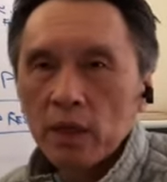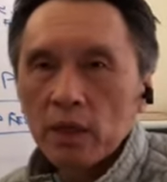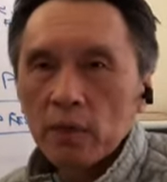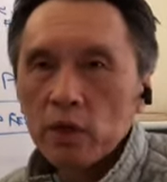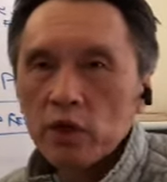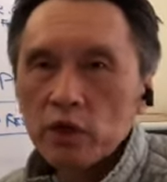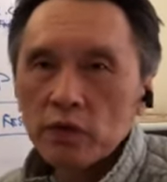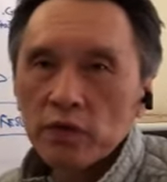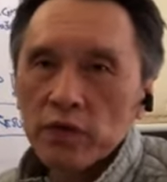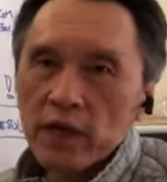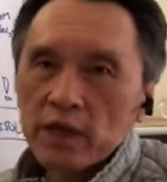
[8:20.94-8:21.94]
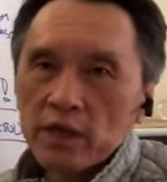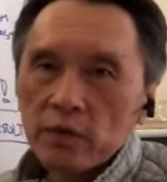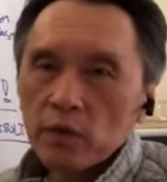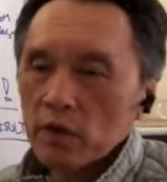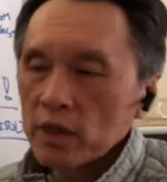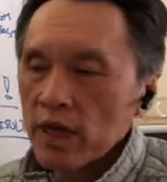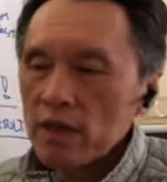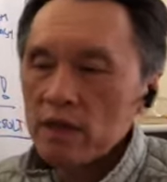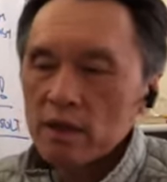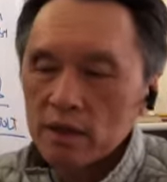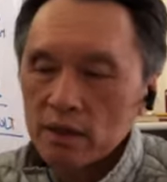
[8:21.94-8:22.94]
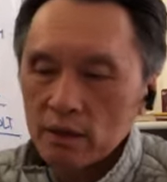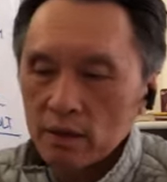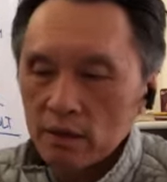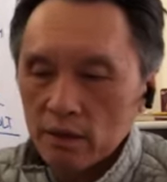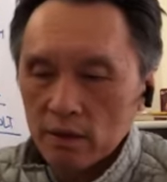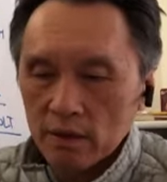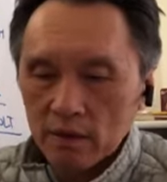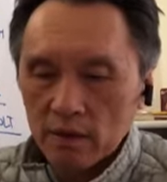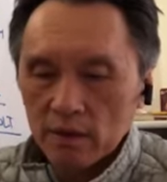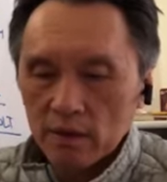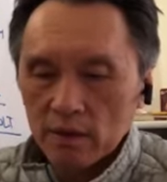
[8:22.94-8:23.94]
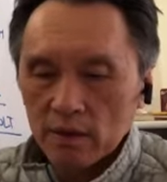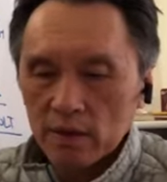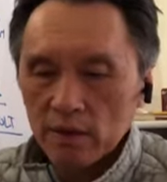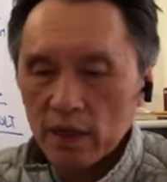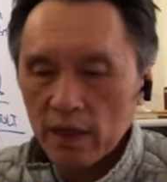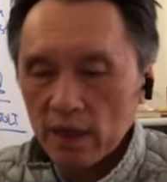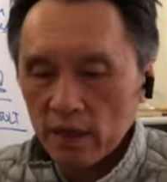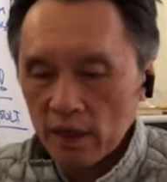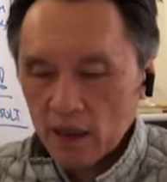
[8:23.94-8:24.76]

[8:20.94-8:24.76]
Wing Chun friends for 10 years. Okay.